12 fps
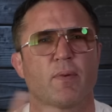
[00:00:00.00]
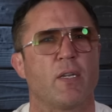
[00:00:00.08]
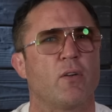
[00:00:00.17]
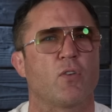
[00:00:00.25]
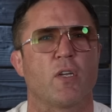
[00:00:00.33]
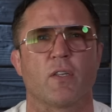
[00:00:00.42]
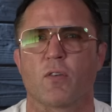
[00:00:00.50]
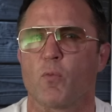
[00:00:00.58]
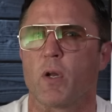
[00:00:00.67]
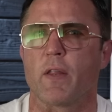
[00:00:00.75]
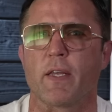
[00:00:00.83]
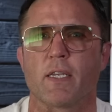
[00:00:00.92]
It's
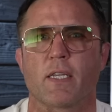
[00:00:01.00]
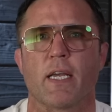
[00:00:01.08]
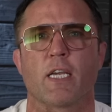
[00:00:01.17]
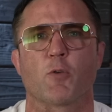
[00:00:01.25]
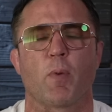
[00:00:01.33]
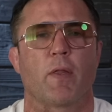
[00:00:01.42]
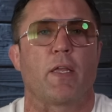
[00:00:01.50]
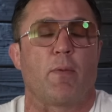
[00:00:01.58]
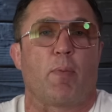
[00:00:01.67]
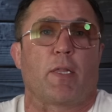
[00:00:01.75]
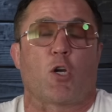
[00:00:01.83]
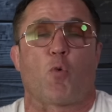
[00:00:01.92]
one of these things. But
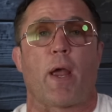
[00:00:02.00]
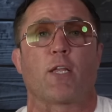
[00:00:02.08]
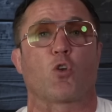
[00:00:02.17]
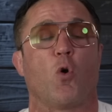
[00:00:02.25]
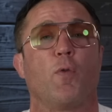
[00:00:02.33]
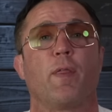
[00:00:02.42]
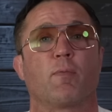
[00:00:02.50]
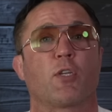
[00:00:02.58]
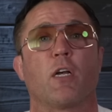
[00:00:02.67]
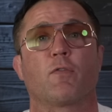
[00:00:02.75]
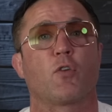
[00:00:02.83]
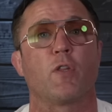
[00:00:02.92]
the greats hold
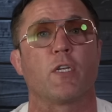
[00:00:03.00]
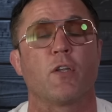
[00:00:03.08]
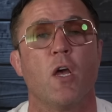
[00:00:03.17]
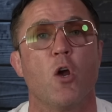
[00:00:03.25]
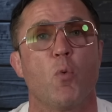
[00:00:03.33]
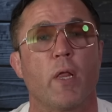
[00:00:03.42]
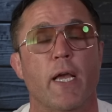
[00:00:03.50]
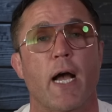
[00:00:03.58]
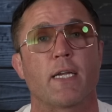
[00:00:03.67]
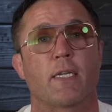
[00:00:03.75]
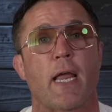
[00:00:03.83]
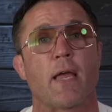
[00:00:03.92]
themselves to these really
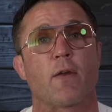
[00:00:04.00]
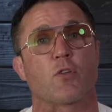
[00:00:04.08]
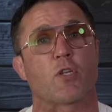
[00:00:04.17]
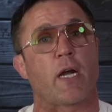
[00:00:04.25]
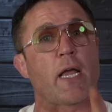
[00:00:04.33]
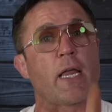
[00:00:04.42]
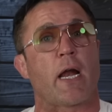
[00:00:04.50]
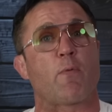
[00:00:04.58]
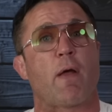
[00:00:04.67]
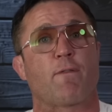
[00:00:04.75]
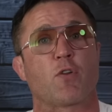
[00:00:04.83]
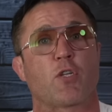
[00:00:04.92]
high standards. And I
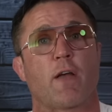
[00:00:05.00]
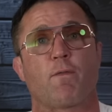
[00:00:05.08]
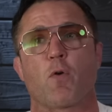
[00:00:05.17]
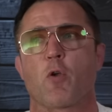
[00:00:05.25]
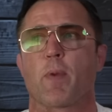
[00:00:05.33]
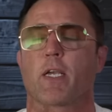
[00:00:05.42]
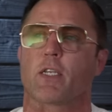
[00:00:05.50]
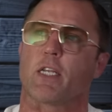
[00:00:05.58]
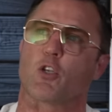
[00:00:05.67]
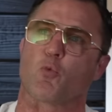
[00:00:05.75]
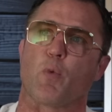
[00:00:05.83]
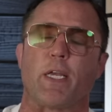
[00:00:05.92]
reference that for you because it's
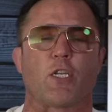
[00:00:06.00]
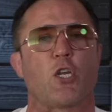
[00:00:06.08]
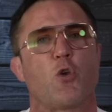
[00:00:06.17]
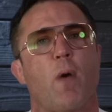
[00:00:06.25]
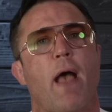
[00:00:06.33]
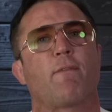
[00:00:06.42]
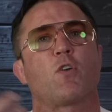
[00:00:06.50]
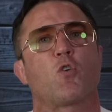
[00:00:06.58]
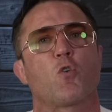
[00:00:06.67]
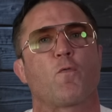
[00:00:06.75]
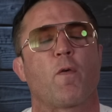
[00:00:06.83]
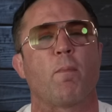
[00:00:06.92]
a reason you haven't
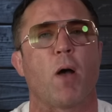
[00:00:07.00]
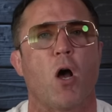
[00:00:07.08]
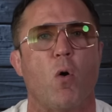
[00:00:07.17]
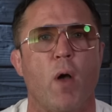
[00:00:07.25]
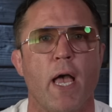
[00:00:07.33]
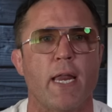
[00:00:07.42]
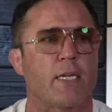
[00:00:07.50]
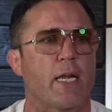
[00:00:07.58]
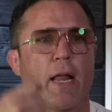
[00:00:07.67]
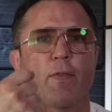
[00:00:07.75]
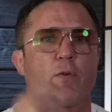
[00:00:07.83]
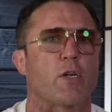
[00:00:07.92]
heard from Bo. And he's not
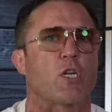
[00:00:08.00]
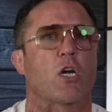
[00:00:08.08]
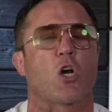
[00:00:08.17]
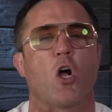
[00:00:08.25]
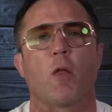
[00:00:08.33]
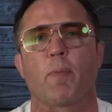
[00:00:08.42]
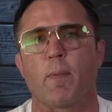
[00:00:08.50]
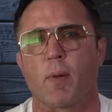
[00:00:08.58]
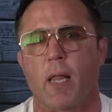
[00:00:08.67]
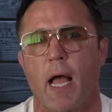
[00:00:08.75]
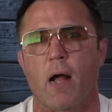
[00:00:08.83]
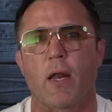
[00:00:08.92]
out there and he's not calling people
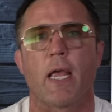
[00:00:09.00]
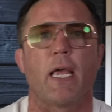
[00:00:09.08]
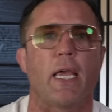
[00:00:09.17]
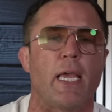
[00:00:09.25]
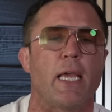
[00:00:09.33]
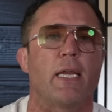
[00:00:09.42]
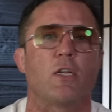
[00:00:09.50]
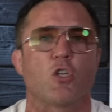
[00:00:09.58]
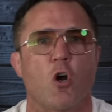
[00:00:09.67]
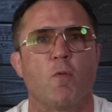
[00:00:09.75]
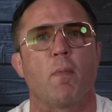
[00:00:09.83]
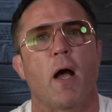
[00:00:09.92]
out. He, in his
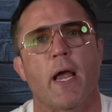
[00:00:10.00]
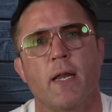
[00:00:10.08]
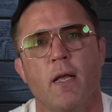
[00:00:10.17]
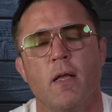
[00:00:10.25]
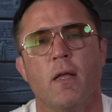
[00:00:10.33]
own mind,